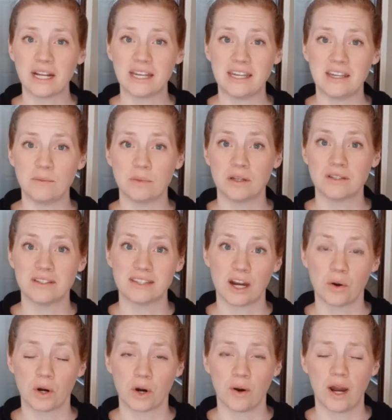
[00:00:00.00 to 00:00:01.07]
keep
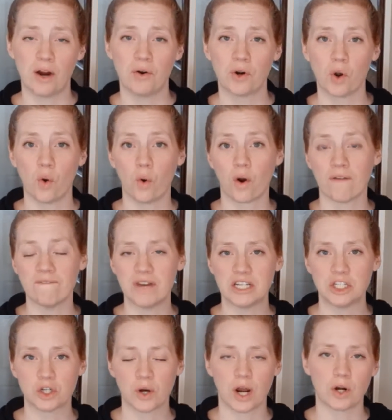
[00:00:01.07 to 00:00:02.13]
sauerkraut or a
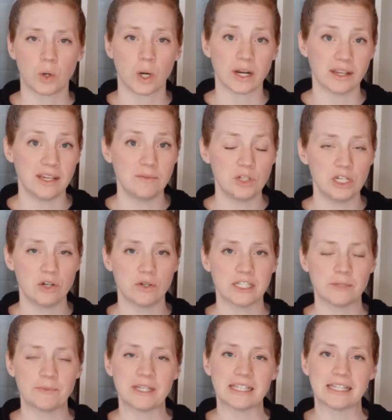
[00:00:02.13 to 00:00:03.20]
veggie kraut or a kimchi or
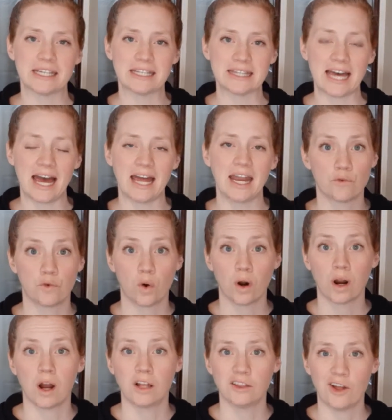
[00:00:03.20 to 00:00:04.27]
something like that
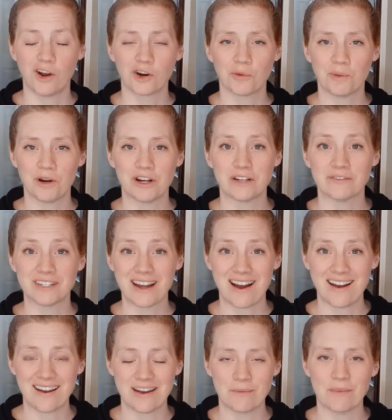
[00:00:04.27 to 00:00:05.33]
for a longer period of
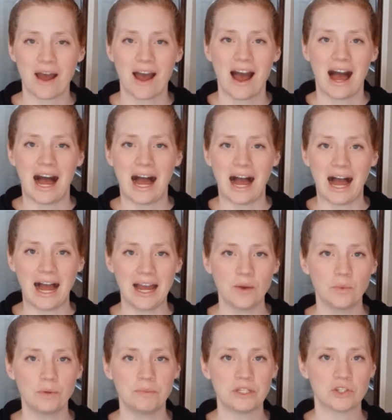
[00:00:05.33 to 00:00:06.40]
time, I
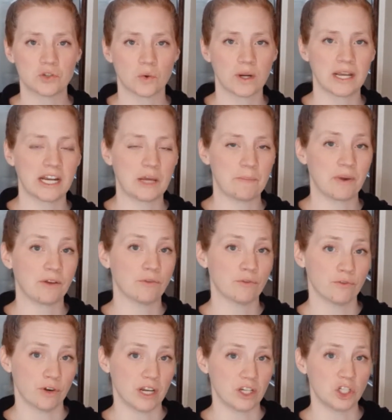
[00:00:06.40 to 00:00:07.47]
would be storing it in my
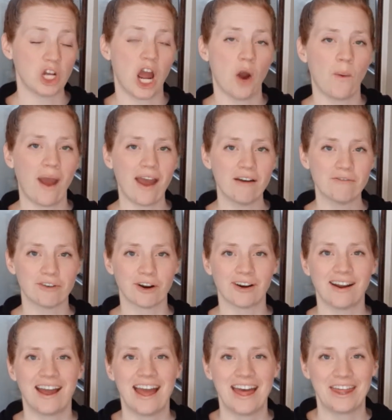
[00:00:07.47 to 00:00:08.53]
fridge. However,
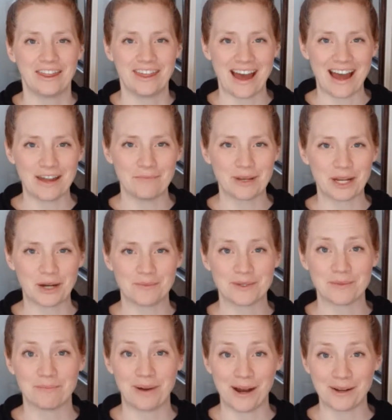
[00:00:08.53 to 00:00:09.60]
that becomes
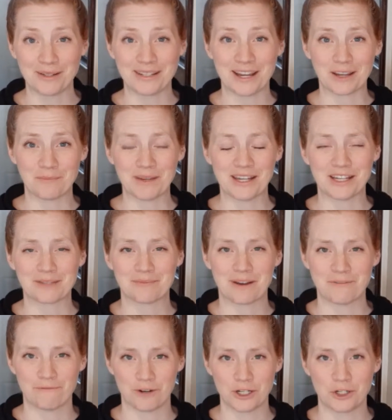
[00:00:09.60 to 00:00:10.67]
a bottleneck because my
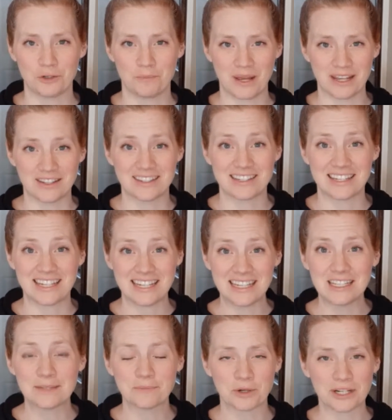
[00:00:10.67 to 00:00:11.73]
fridge space
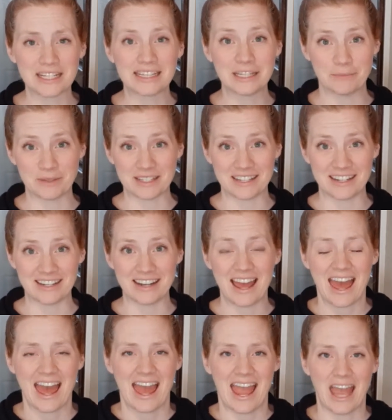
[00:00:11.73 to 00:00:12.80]
is pretty limited.
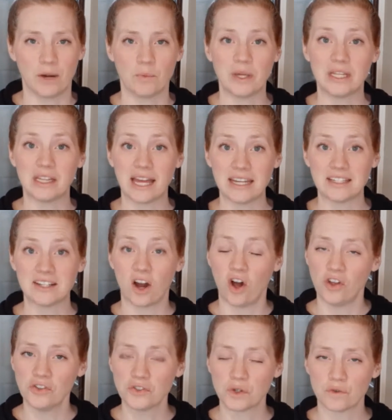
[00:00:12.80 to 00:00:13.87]
And we like to
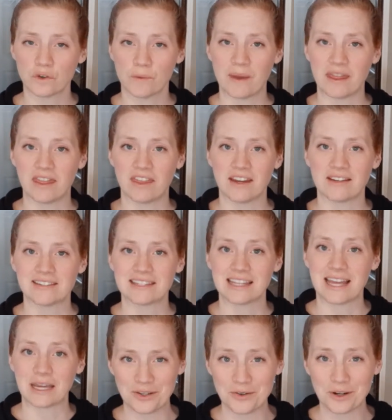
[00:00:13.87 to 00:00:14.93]
also ferment things
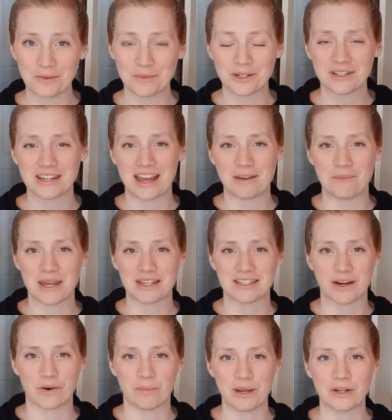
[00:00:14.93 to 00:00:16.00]
like cucumbers and make
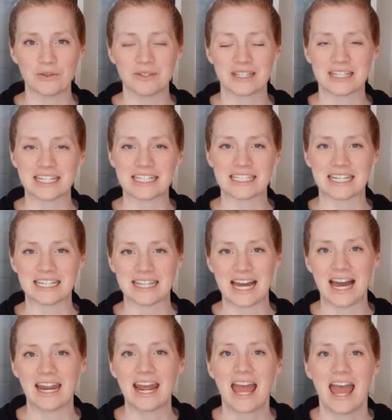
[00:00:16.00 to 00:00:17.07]
sour pickles and things like
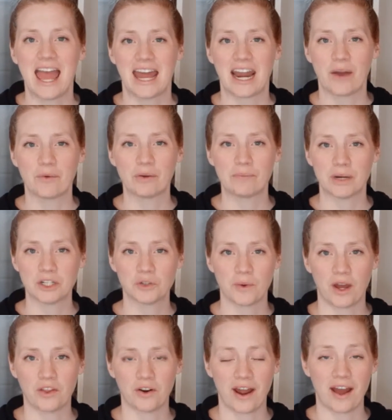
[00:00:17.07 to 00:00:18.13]
that. And I would much
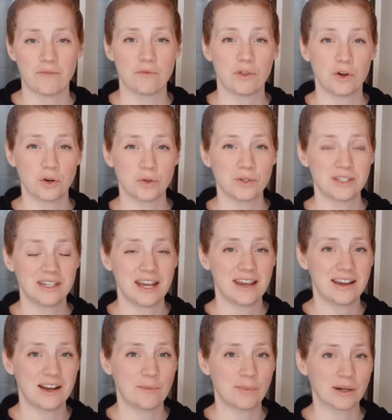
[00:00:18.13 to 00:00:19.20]
rather have those
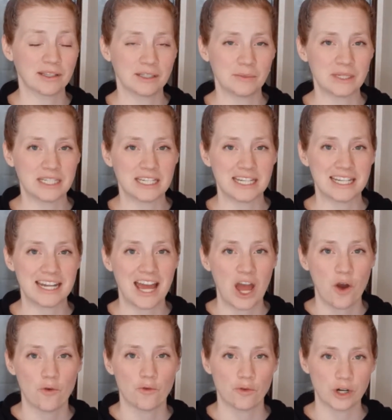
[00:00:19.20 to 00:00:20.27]
taking up our limited
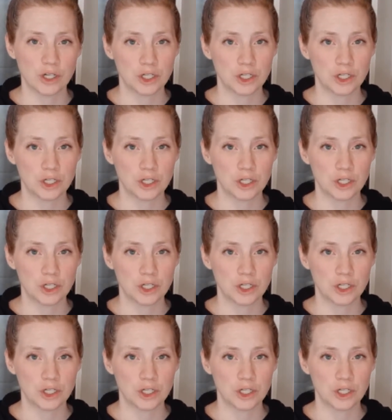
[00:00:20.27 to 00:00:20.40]
fridge